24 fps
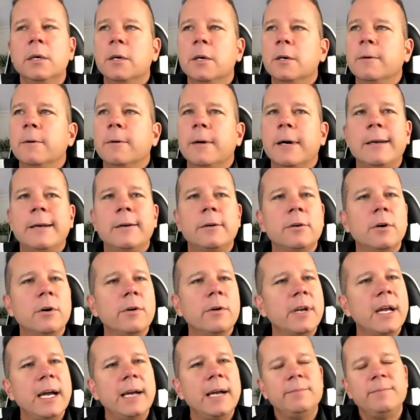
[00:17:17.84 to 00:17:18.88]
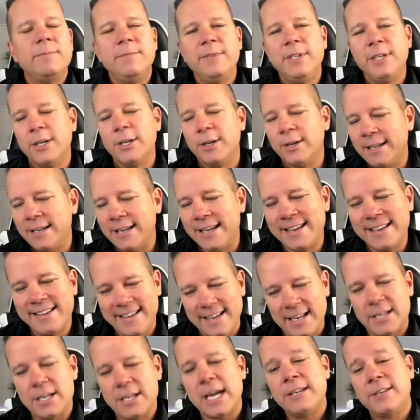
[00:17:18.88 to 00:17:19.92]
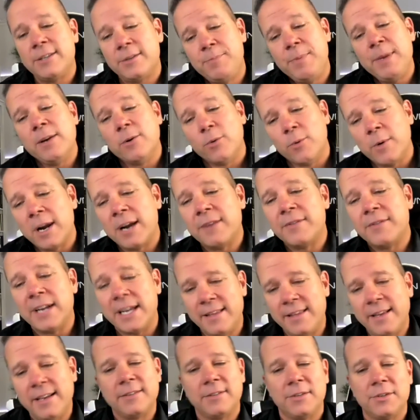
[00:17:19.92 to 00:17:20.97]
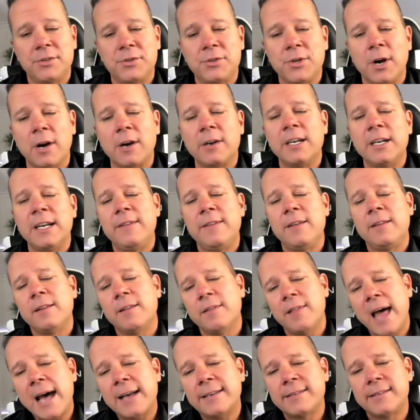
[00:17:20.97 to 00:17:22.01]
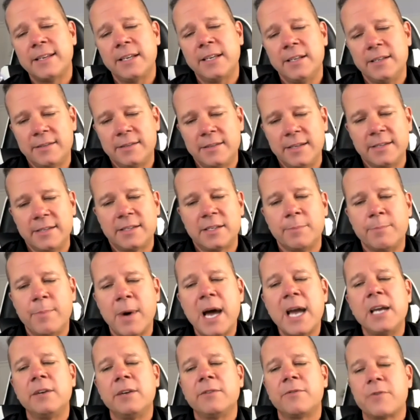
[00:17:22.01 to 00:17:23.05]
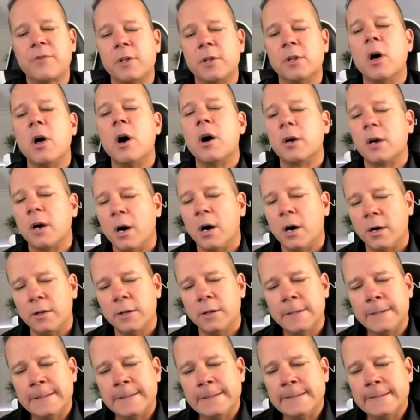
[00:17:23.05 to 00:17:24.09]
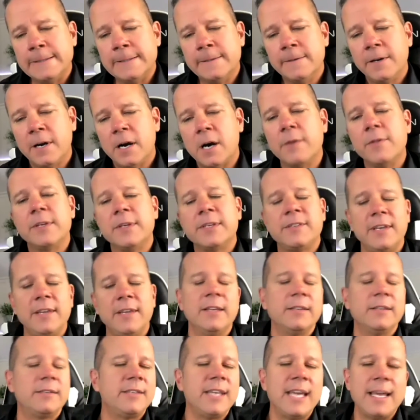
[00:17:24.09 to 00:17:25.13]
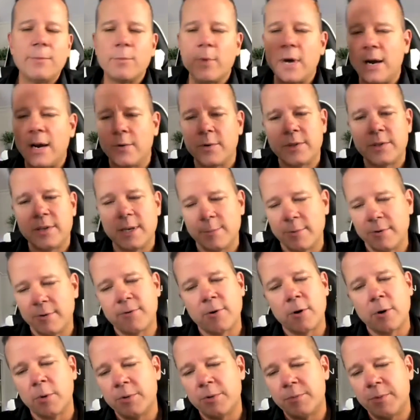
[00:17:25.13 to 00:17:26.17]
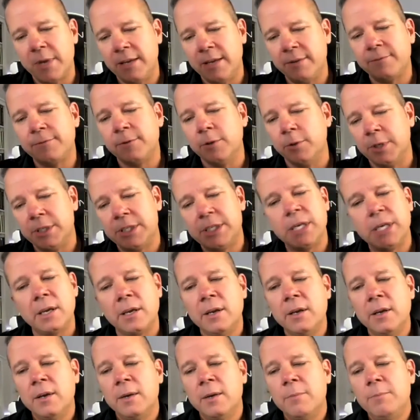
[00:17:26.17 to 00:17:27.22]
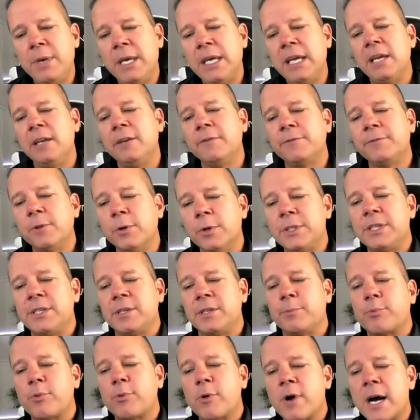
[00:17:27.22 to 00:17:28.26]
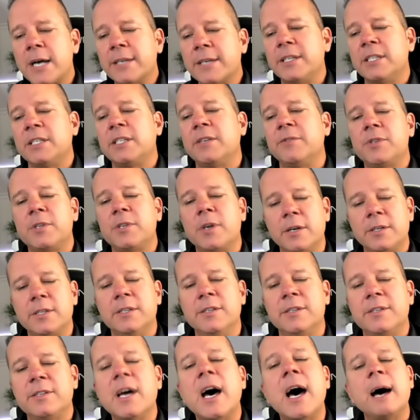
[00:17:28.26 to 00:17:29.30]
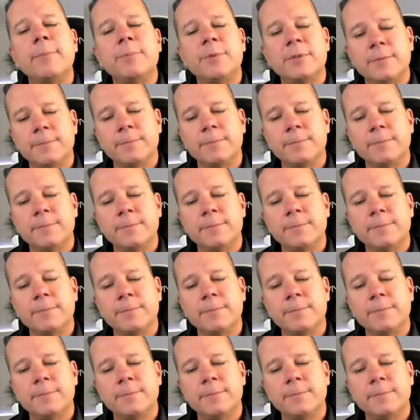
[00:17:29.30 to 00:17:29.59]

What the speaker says: I don't know that I just being aware of it, I think is a start. And then the last thing is this, to buy in for the long haul. On this, in the same way with number four, with influencing. Being influenced is a process of starts and stops,